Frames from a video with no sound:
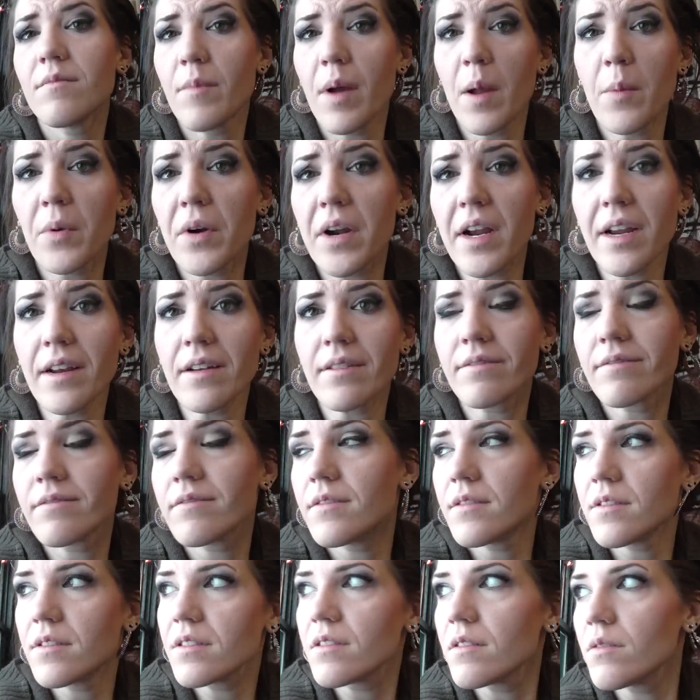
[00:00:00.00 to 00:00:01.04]
My brain,
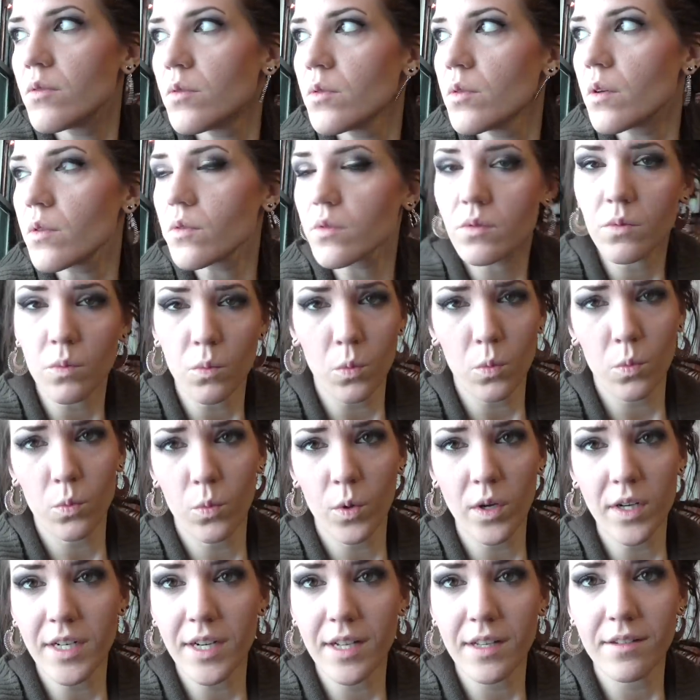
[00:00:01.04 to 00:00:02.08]
who knows
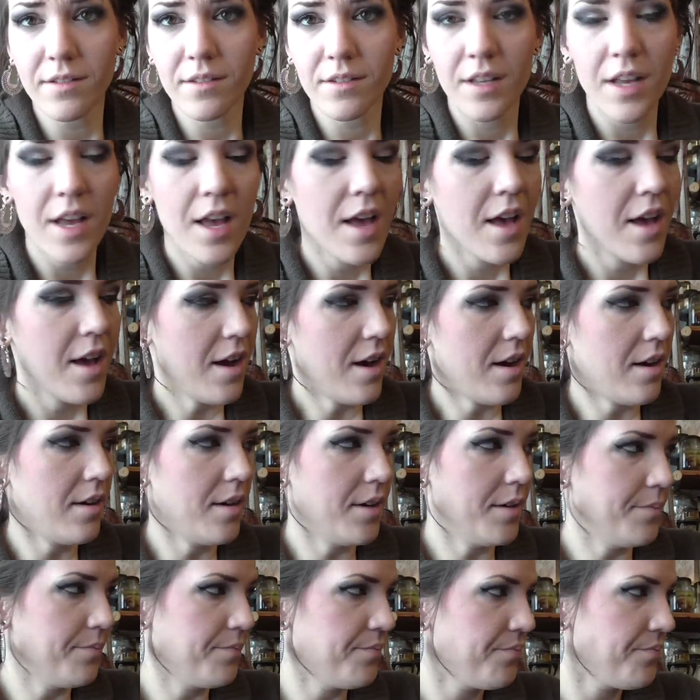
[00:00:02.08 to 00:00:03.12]
what it is.
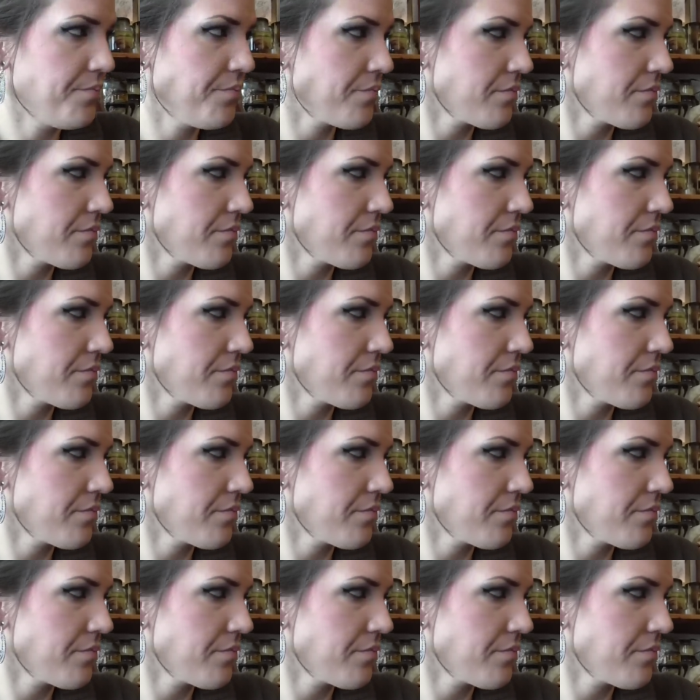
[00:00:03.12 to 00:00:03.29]
Um,